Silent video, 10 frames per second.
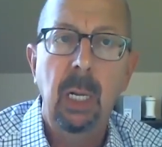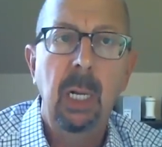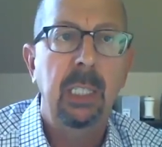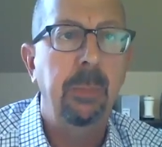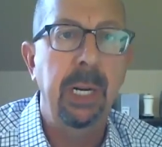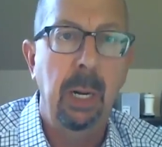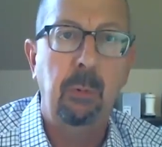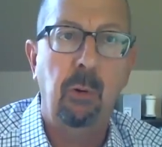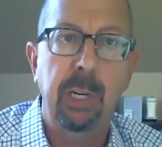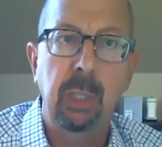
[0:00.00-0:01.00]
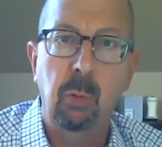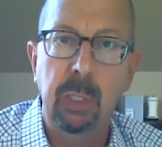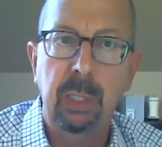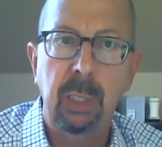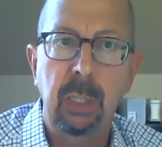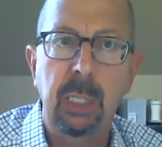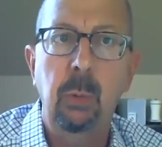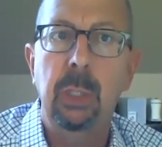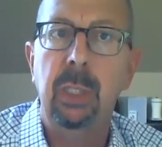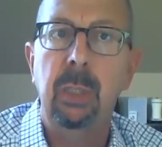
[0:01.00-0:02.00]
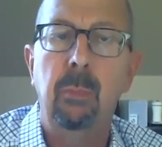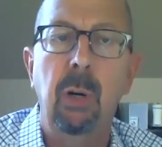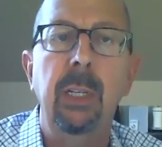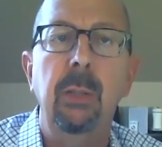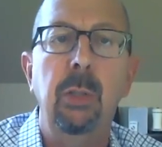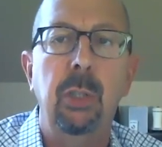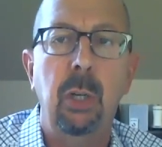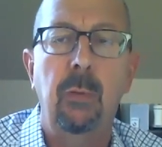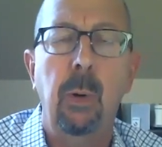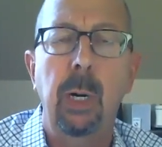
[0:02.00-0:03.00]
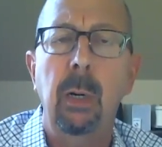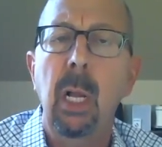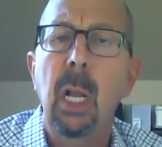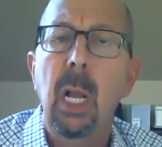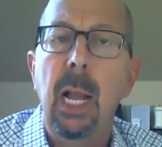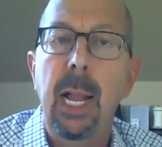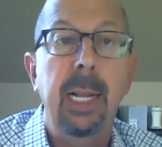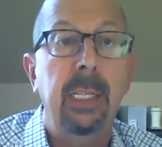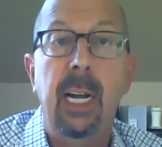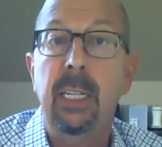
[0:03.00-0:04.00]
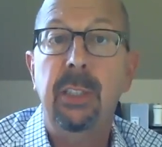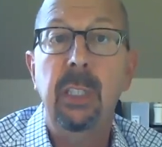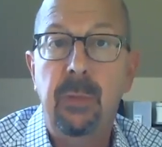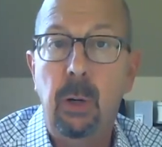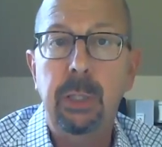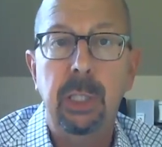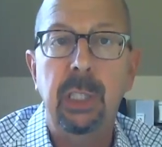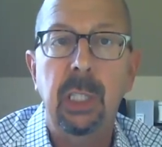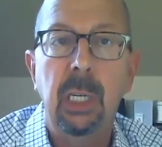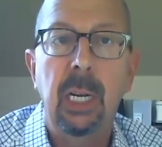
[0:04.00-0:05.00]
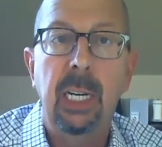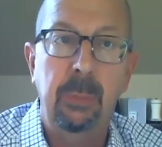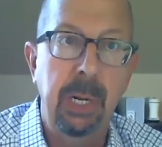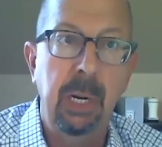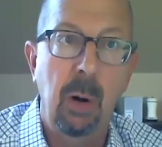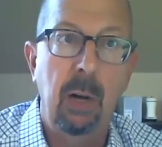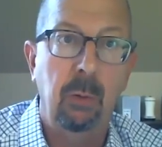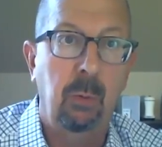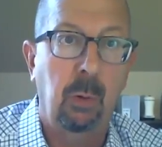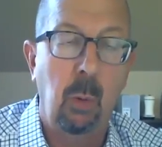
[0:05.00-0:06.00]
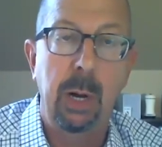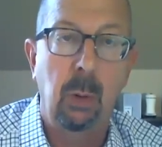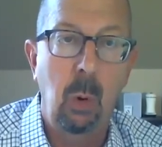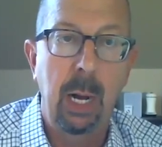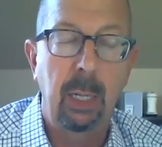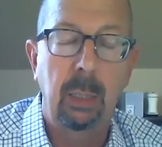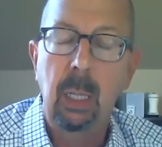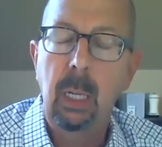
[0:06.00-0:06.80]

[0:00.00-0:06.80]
It's been upgraded recently with some brand new software, and constant voltage has been around for quite a while.